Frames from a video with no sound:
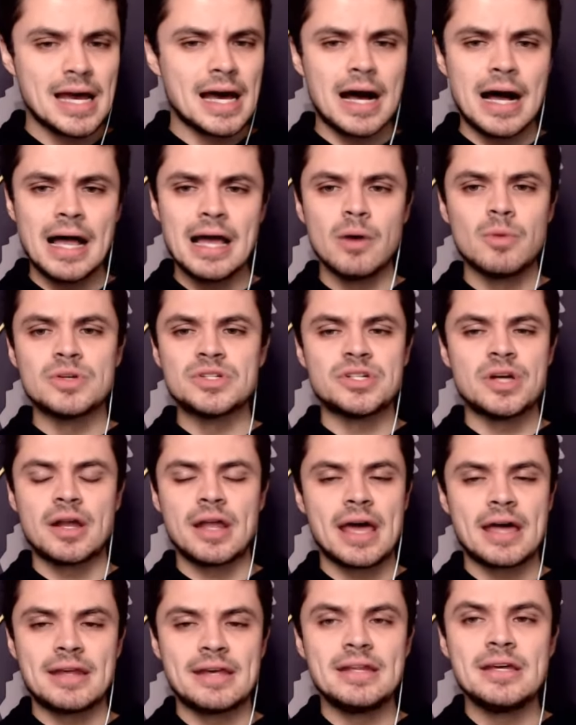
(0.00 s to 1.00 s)
Iowa's
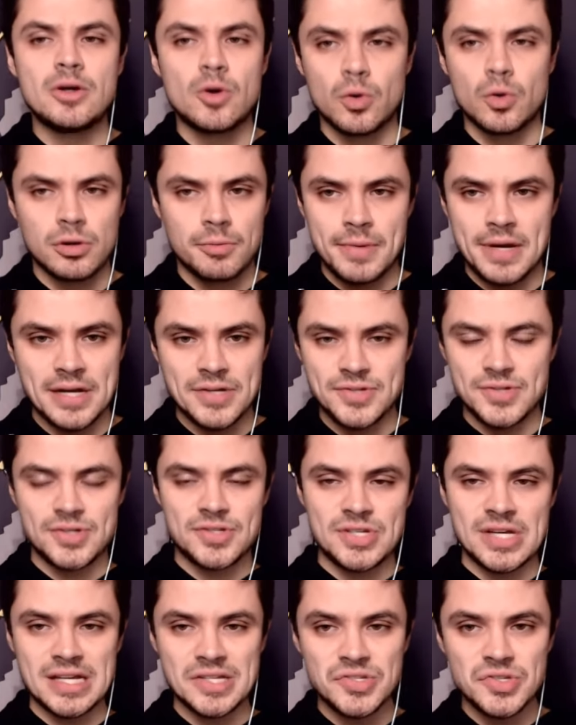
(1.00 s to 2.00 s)
not had any quarterback
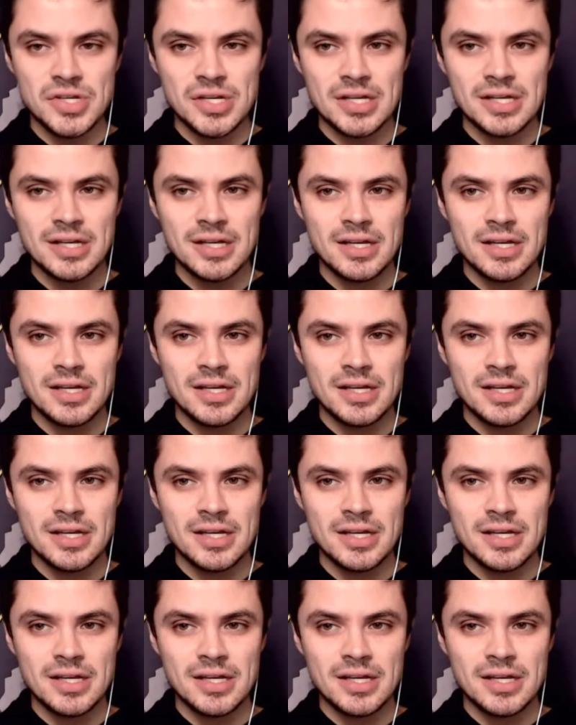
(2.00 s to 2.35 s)
success